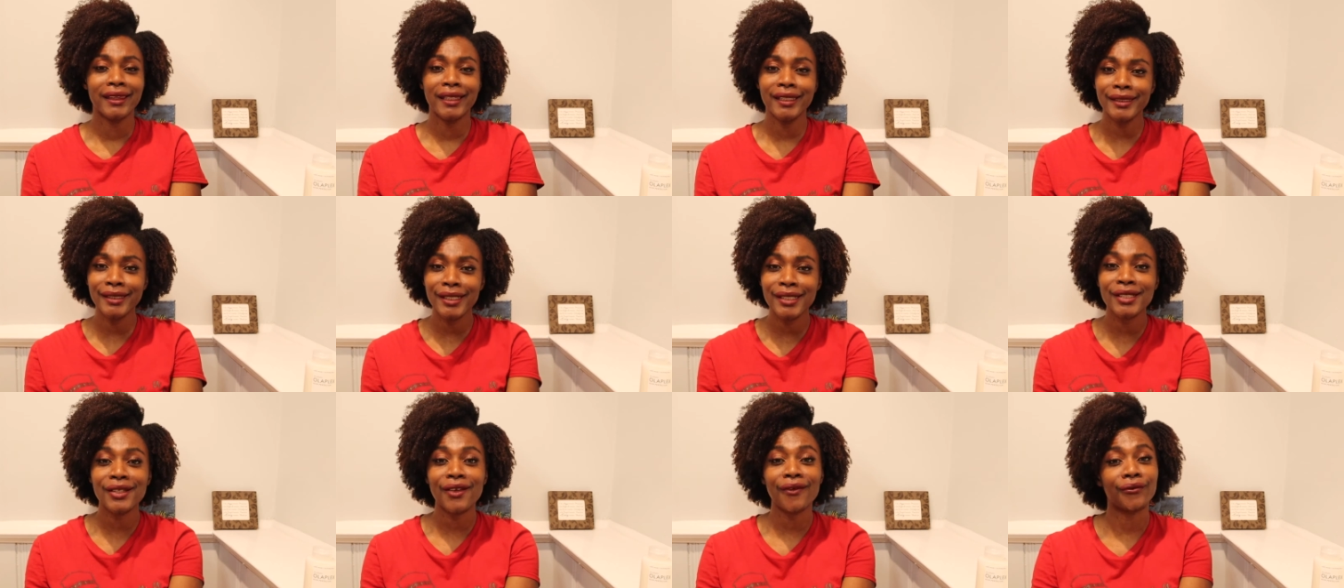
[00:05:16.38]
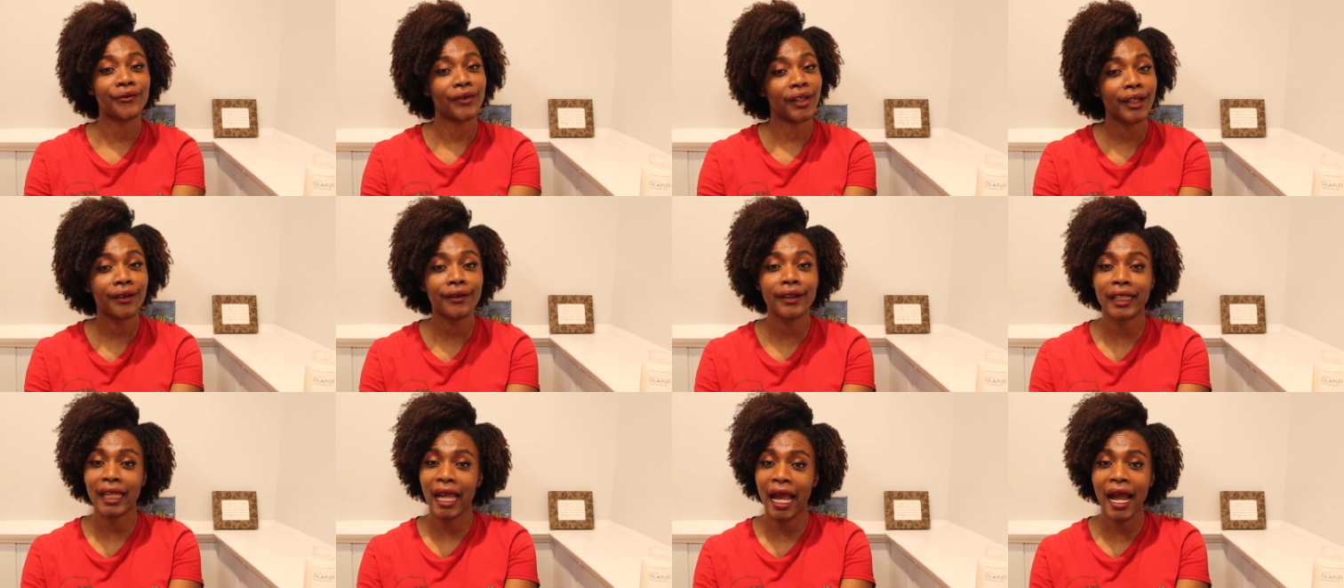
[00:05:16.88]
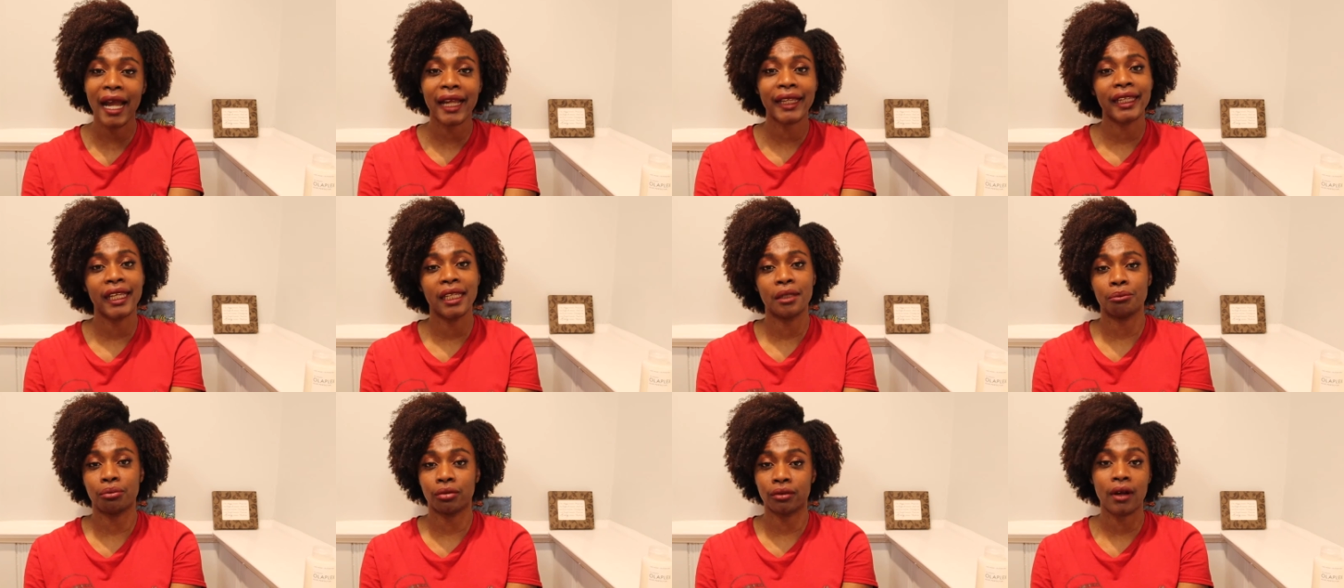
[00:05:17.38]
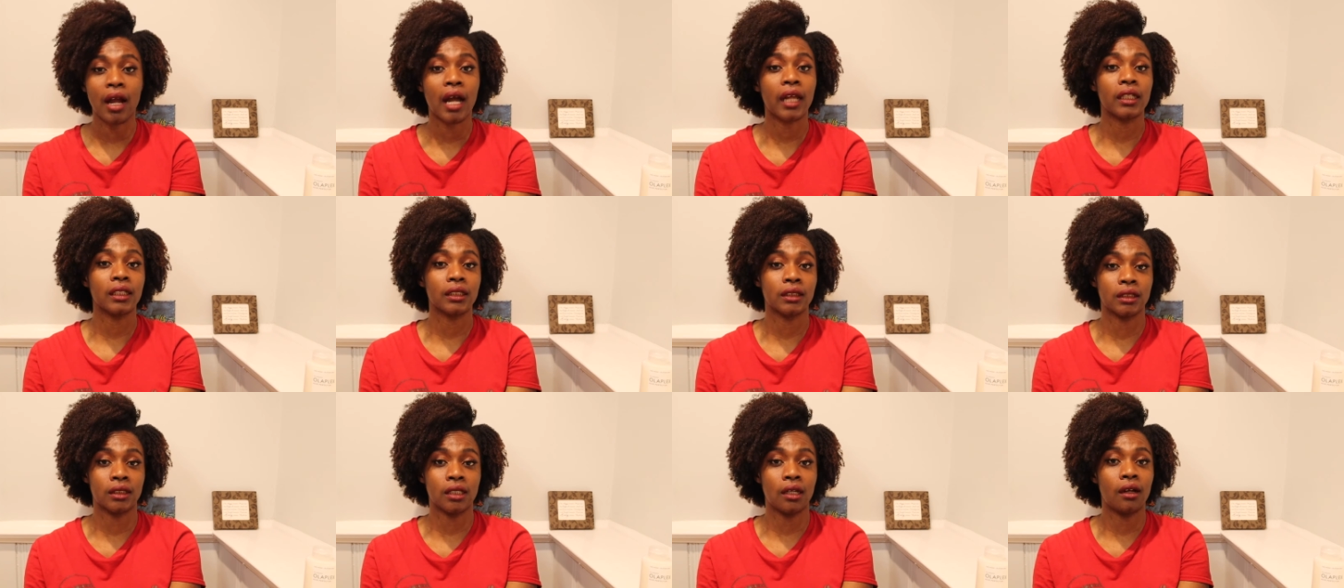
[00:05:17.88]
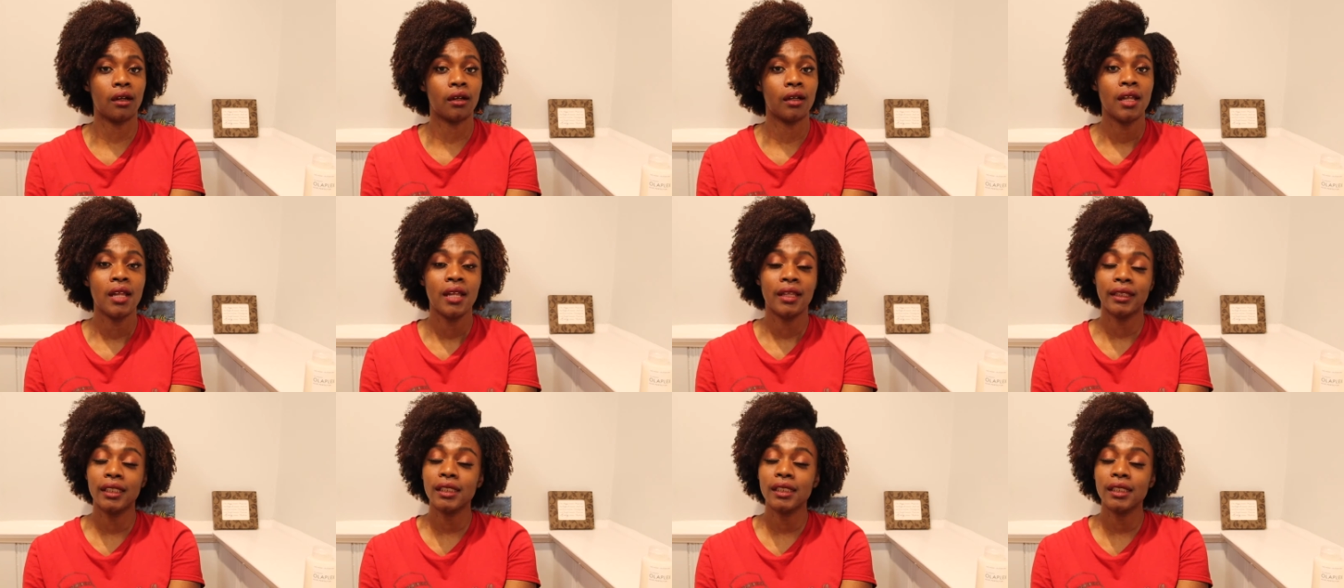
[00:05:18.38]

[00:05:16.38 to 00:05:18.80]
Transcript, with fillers: This is a very high-end product, y'all.